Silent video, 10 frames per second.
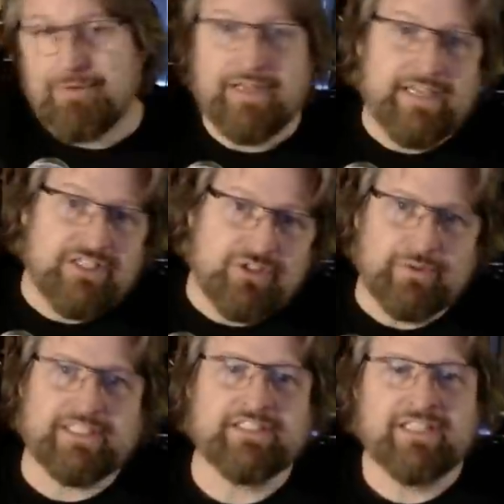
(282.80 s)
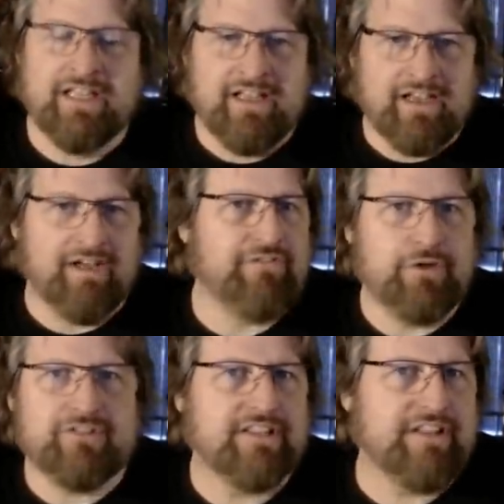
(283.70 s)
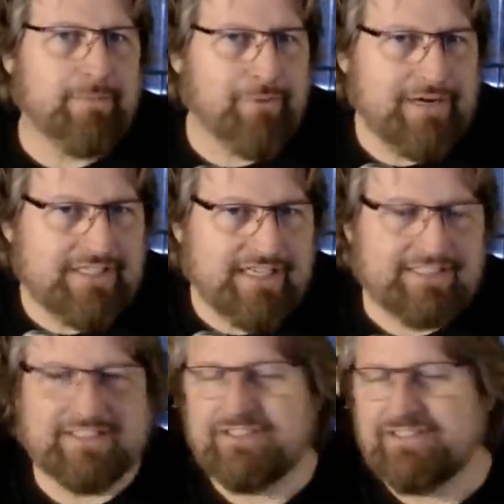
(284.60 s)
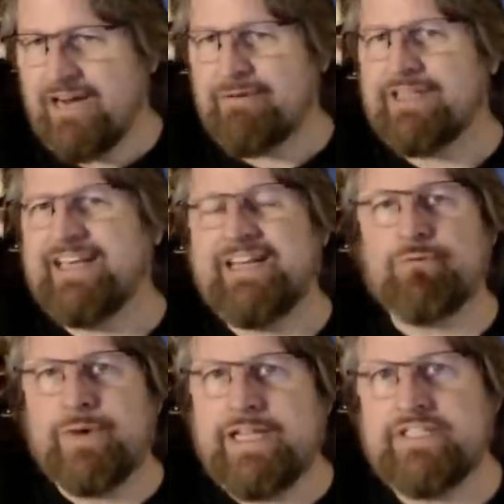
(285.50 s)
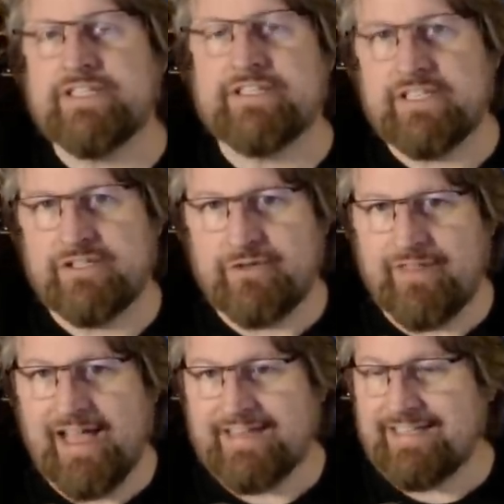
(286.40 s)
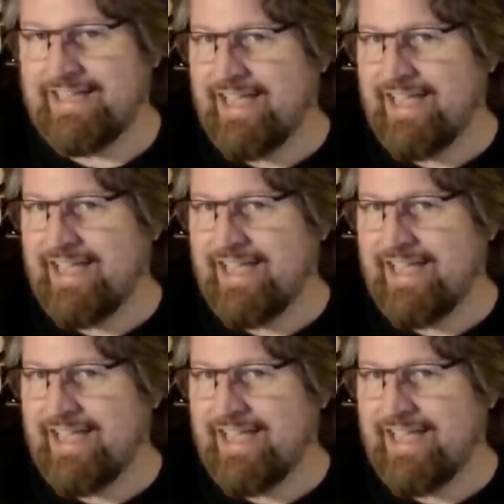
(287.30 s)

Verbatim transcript: plugin suites of using their presets. There's not really any reason to do that.